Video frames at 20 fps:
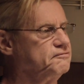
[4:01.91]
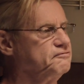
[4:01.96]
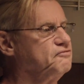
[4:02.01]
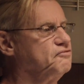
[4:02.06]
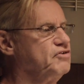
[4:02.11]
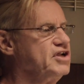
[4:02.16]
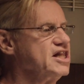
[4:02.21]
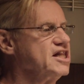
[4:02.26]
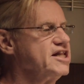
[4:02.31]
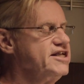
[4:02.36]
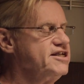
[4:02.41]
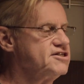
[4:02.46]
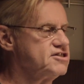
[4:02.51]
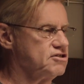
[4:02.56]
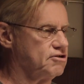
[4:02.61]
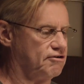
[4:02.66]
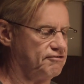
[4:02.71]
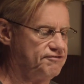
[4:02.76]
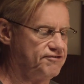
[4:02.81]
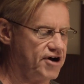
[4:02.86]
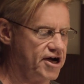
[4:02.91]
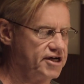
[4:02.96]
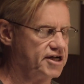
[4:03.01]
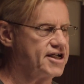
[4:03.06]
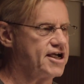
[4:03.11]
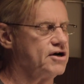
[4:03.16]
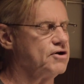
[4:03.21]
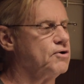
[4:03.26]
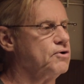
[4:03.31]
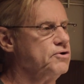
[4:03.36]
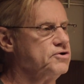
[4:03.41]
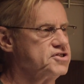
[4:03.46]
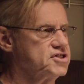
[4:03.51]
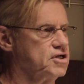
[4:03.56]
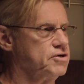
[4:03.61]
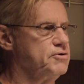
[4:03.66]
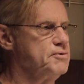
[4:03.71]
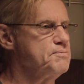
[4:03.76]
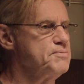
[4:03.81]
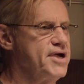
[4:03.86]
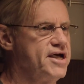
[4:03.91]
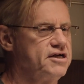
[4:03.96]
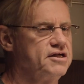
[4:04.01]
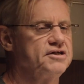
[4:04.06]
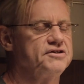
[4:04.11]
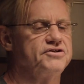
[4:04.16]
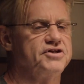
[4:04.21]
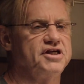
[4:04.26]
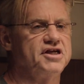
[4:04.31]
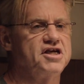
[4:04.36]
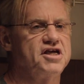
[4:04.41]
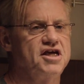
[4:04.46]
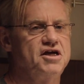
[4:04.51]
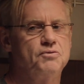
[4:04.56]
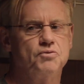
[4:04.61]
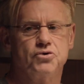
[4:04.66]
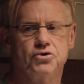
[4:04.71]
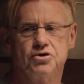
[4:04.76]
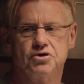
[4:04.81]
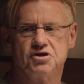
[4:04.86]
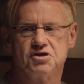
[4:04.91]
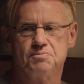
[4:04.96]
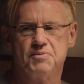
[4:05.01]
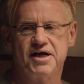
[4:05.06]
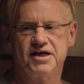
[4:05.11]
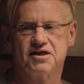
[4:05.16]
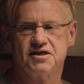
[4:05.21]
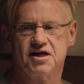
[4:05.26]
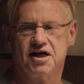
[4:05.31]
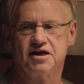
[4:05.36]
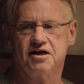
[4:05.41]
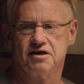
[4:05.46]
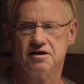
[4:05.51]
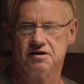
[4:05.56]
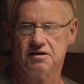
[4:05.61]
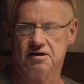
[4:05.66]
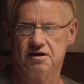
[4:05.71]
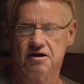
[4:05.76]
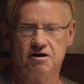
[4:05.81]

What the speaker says: release of FindrCat also embedded the keywords metadata